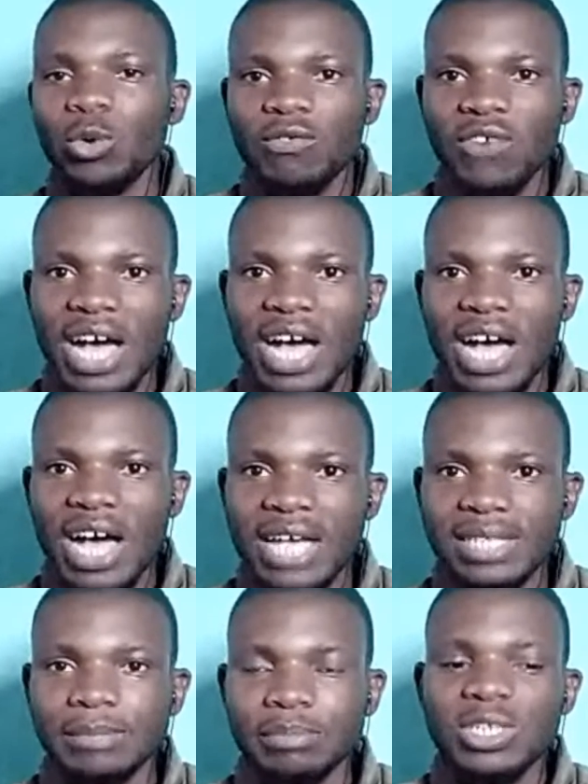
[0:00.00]
of us
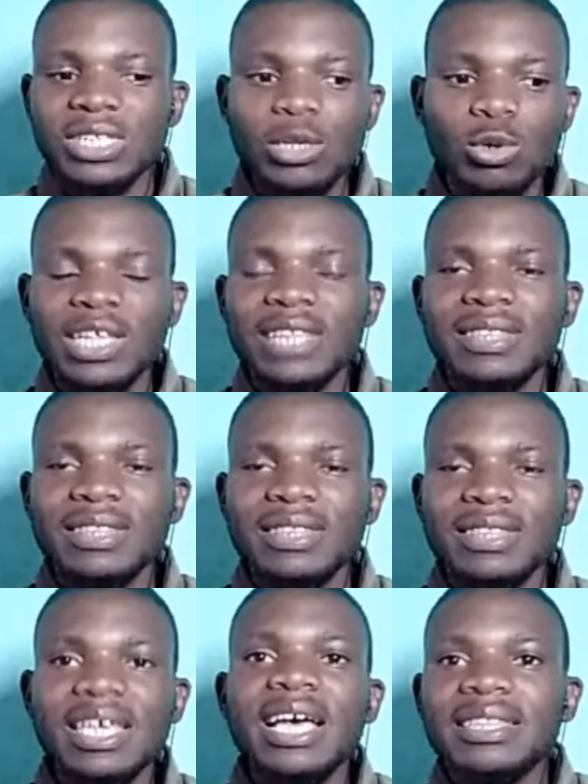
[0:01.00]
because they know that
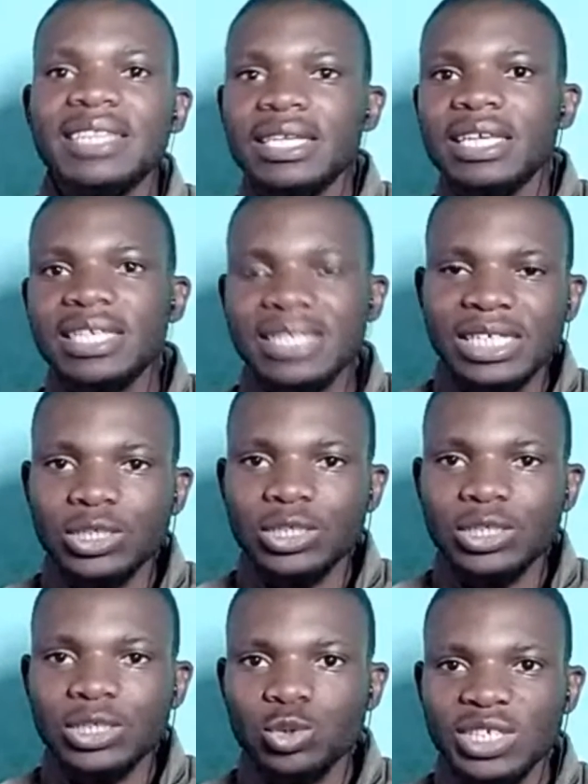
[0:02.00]
the
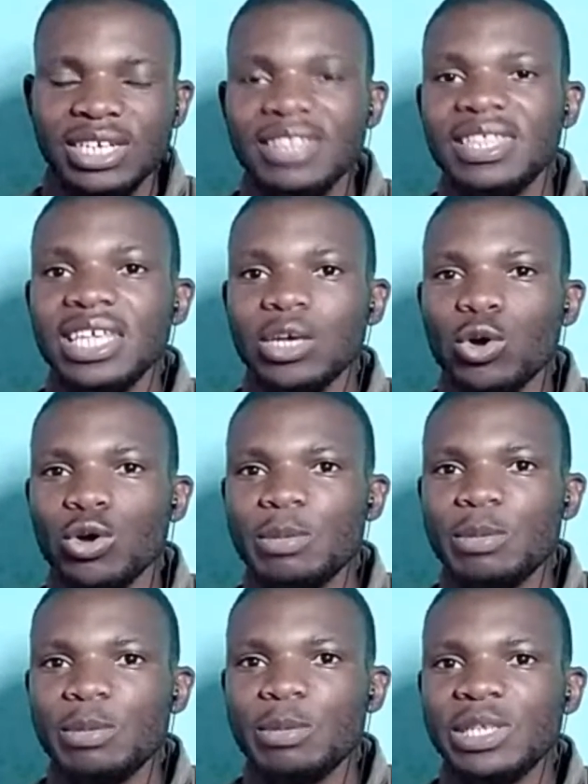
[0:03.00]
situation in the
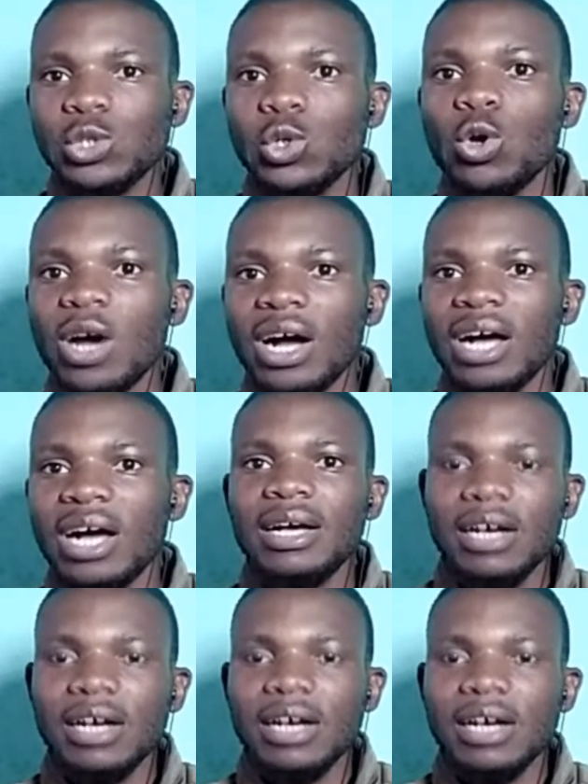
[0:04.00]
economy is no longer
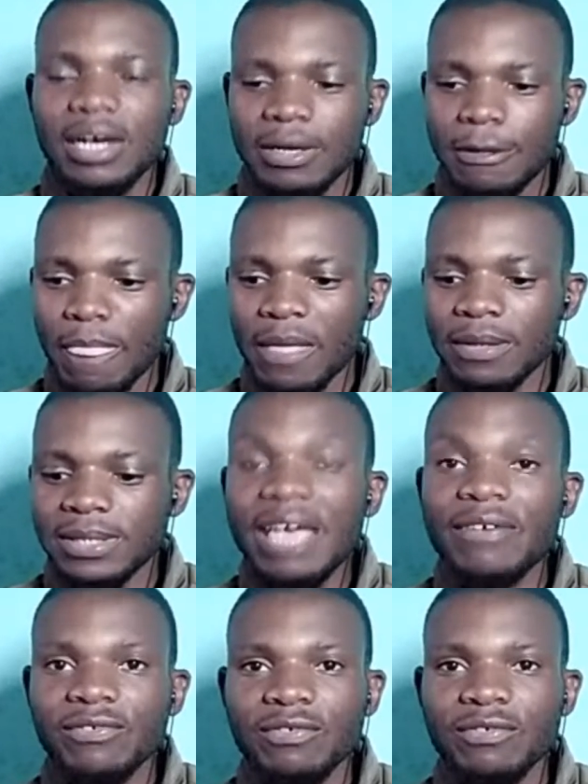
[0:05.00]

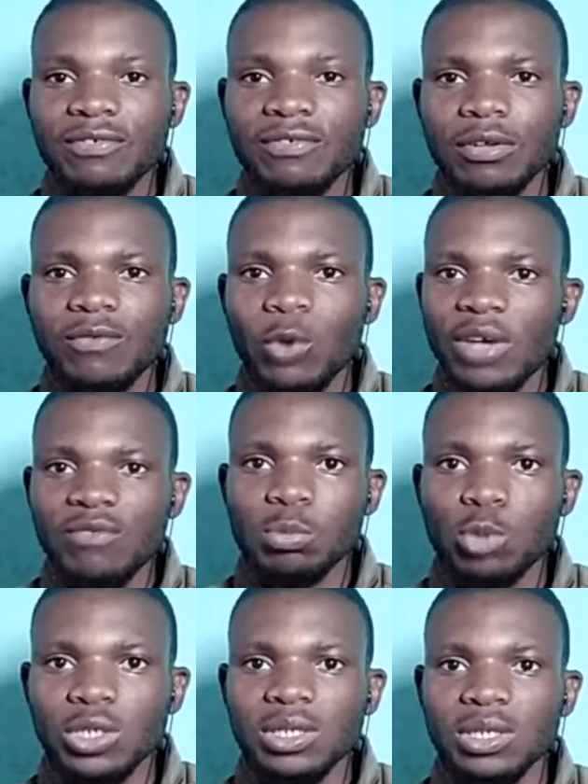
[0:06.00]
safe for
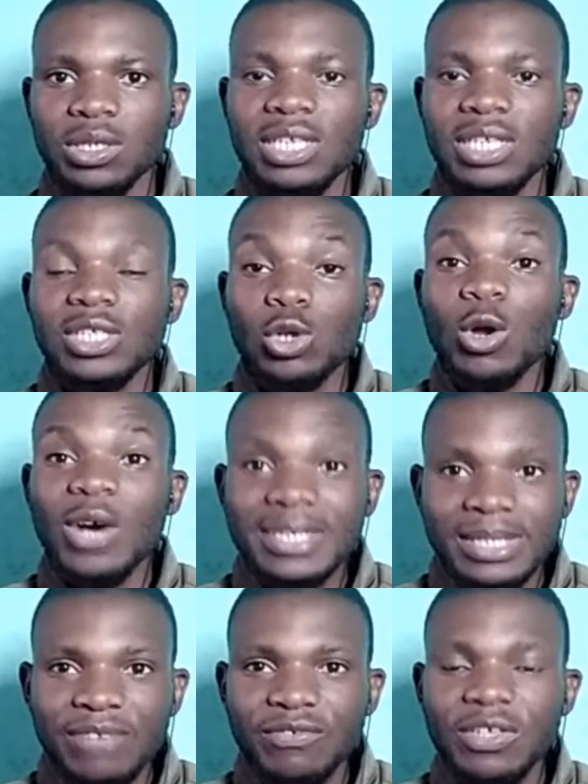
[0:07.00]
everybody. It's no longer
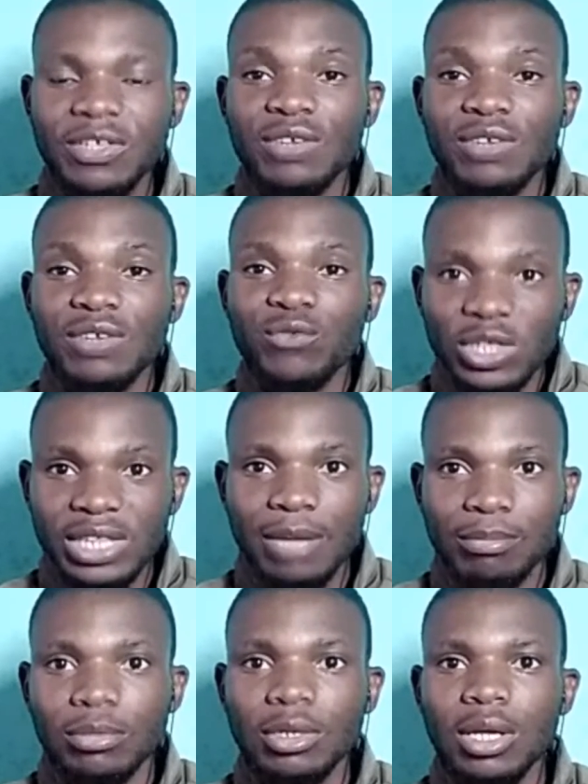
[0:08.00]
safe even for
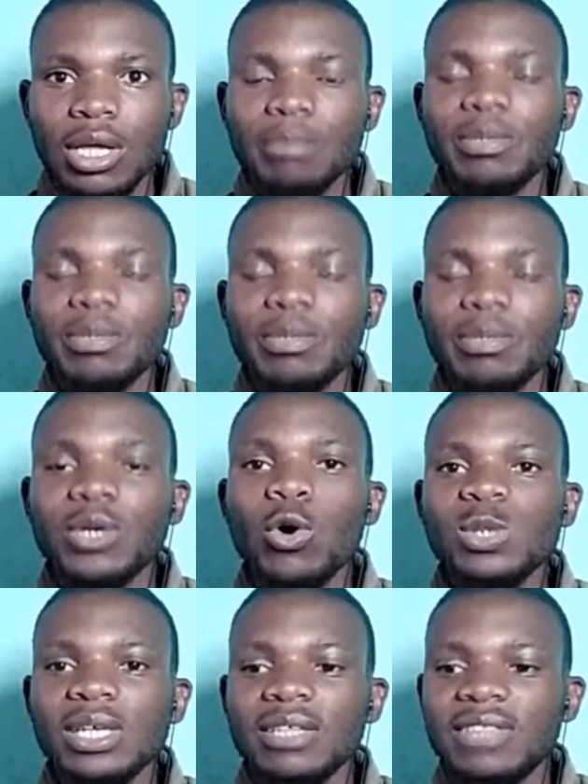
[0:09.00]
them,
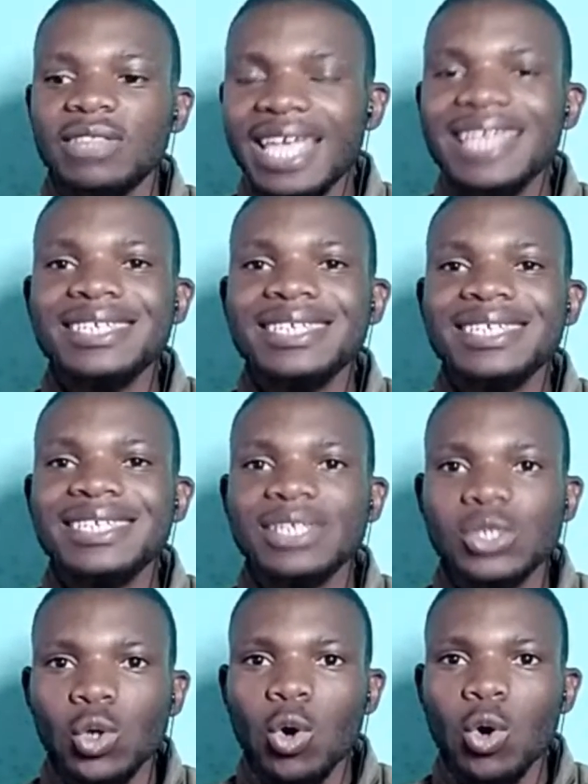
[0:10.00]
because the rate is
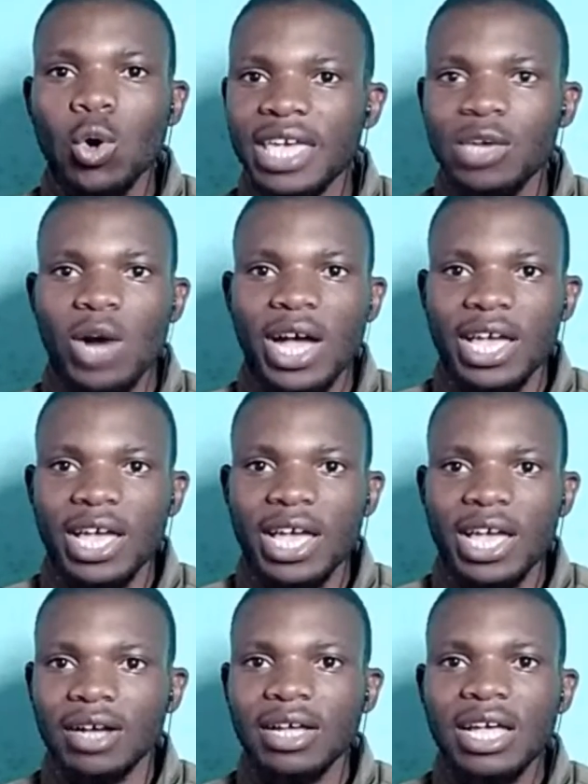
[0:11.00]
going haywire.
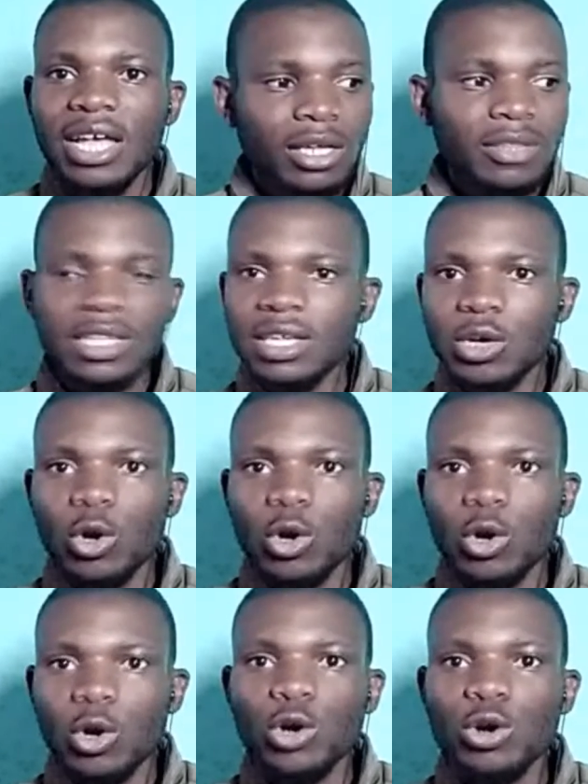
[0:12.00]
The
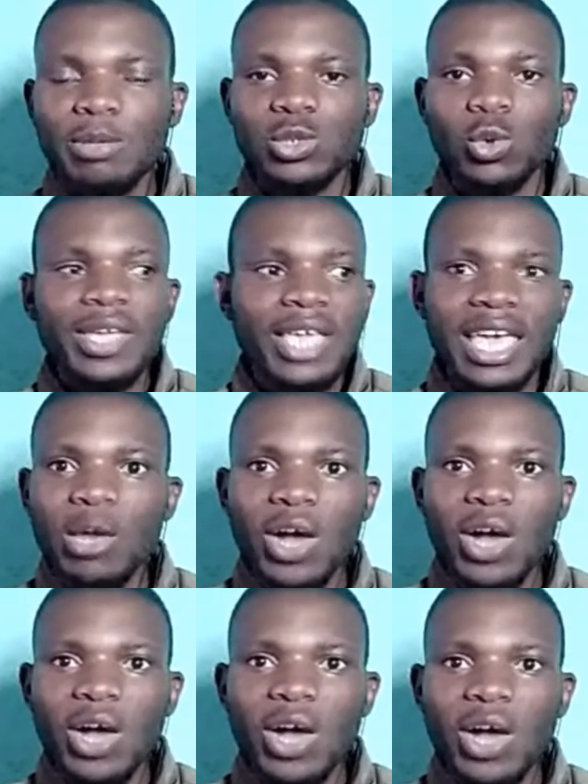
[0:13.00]
economy is going
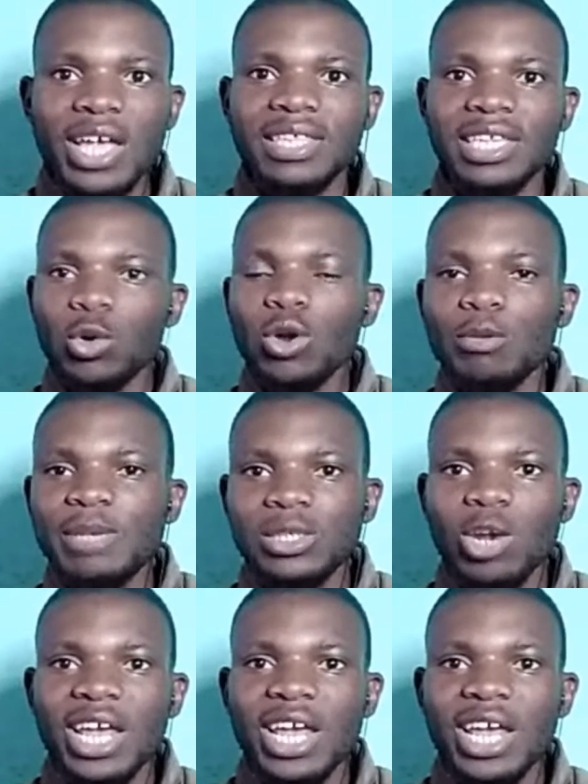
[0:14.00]
haywire. The economy is
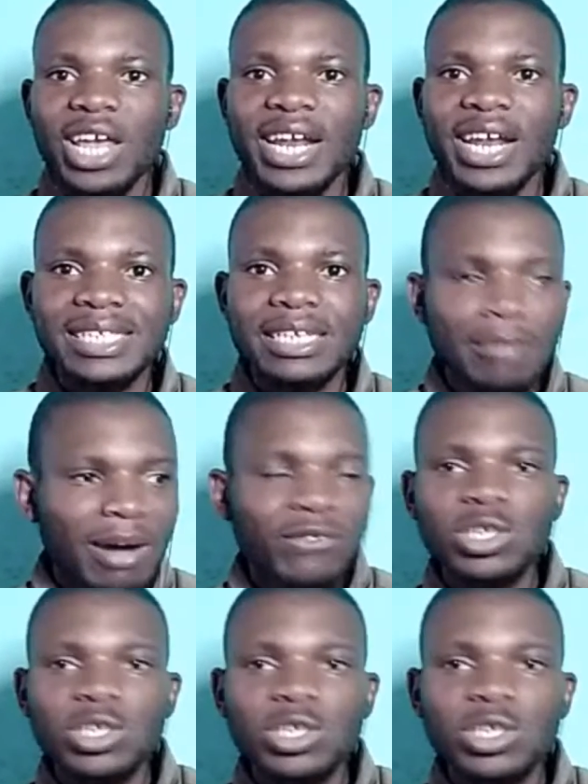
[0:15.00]
dollarizing.
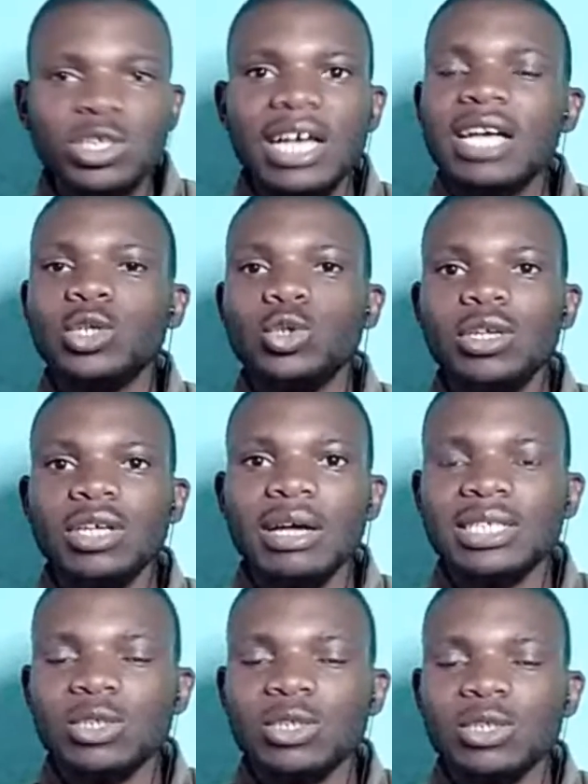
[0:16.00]
Mafuta
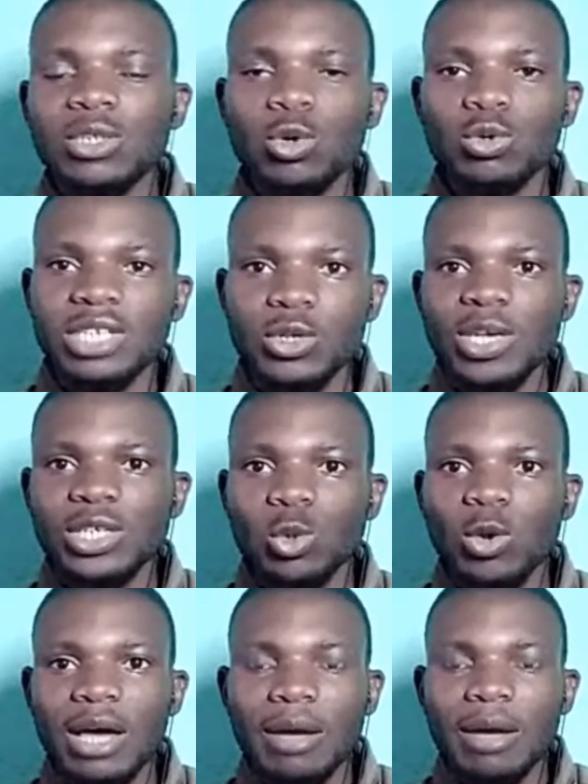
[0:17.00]
sold in US
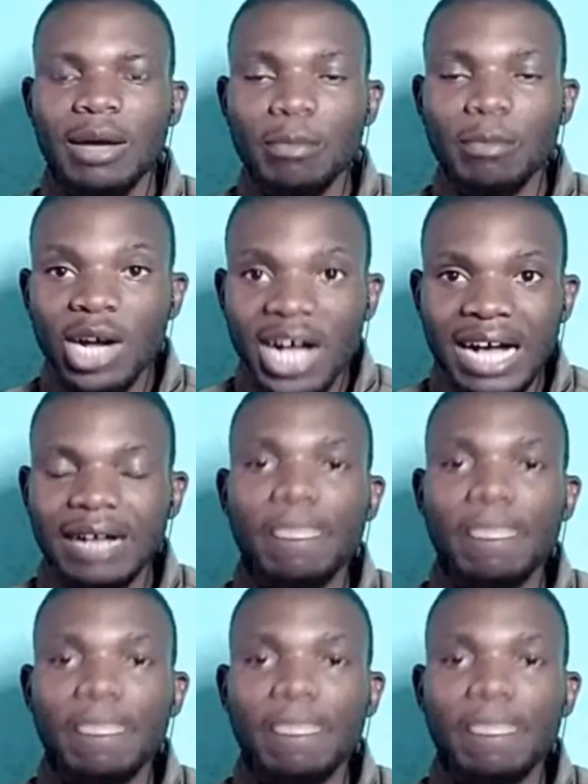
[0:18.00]
dollar. Mukaka